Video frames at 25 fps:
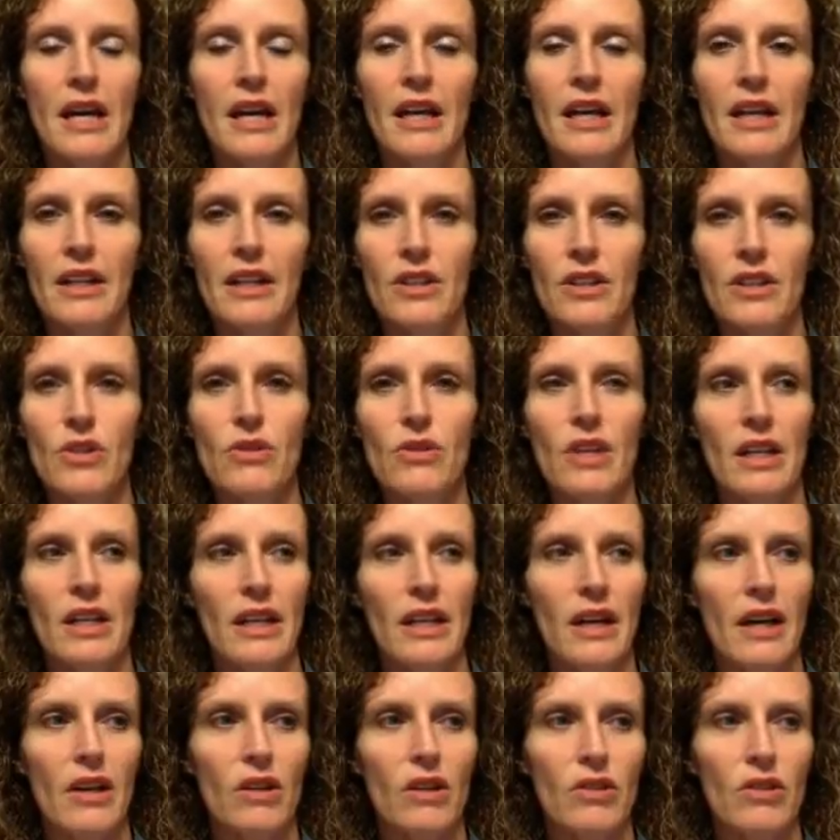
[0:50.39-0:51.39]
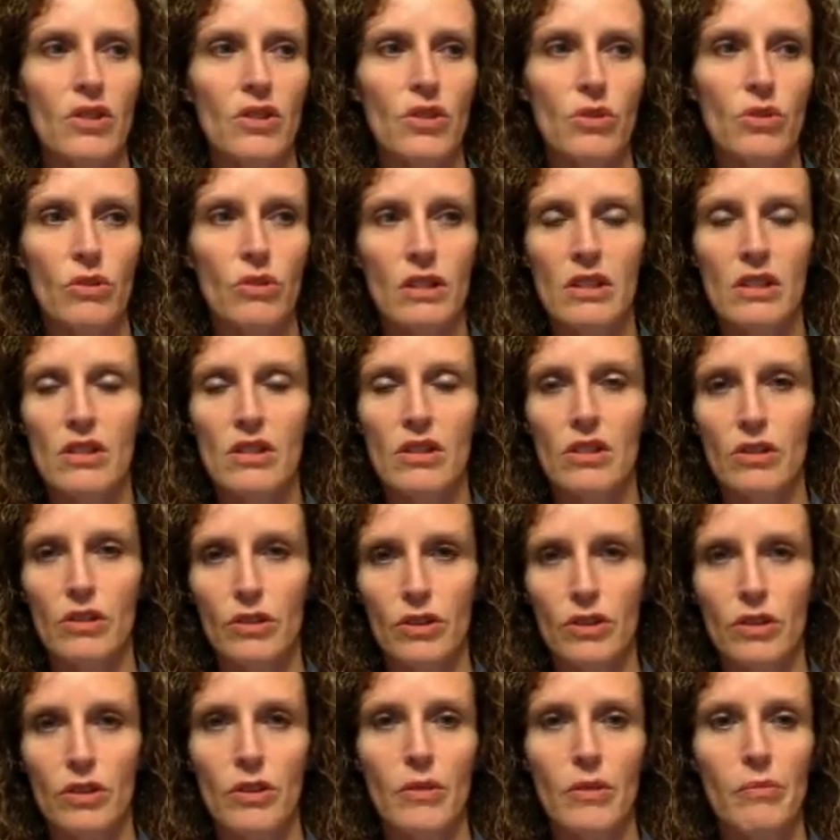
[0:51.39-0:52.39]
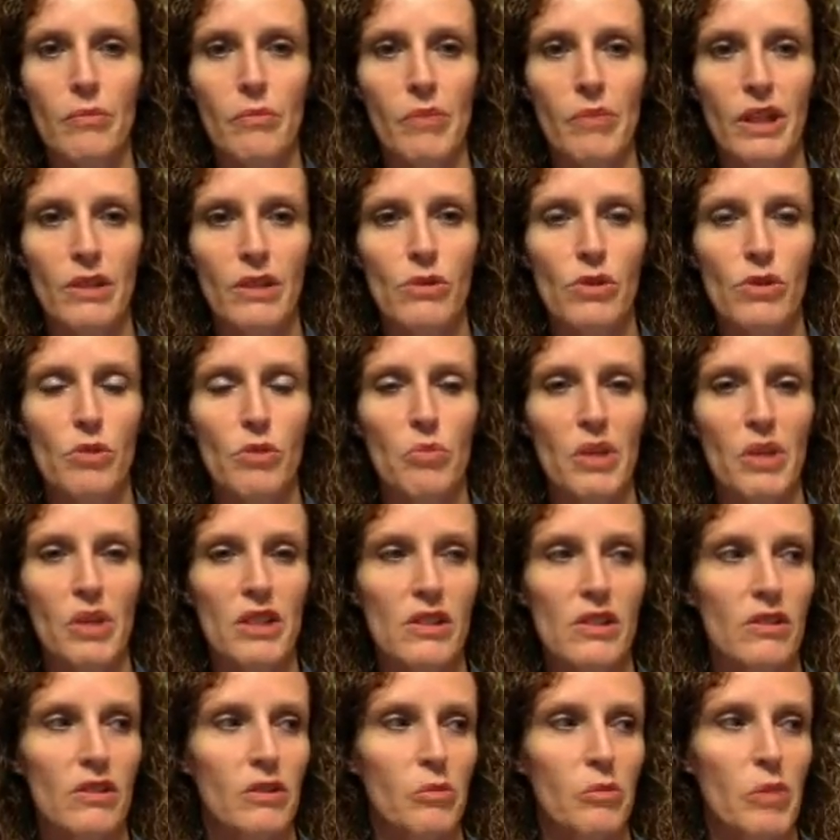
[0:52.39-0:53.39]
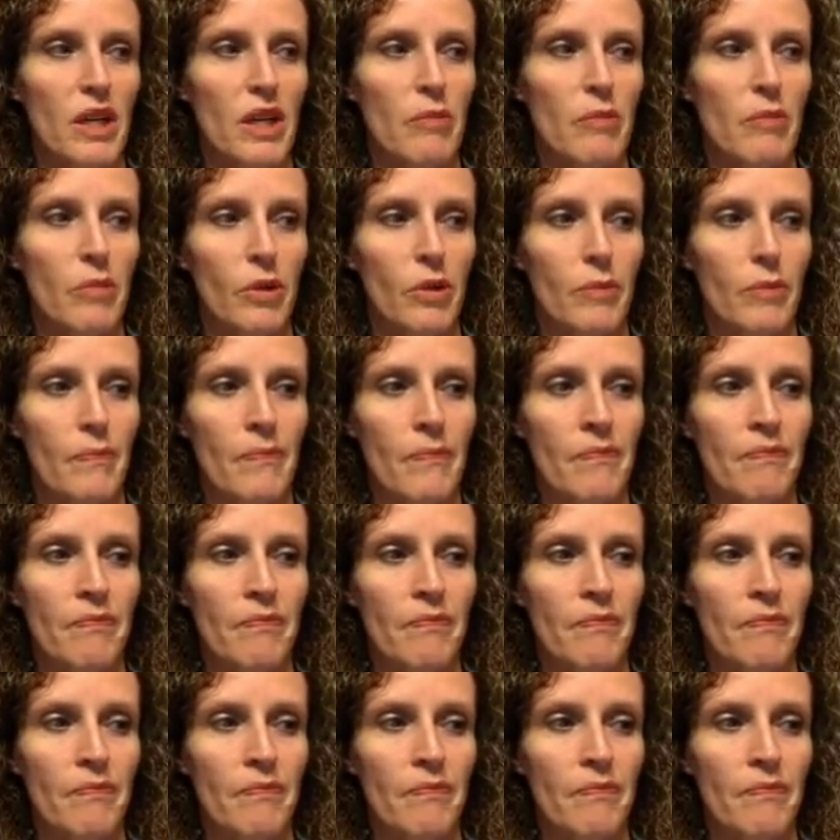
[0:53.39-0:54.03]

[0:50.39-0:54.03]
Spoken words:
and I knew that not all students learn by using pencil and paper.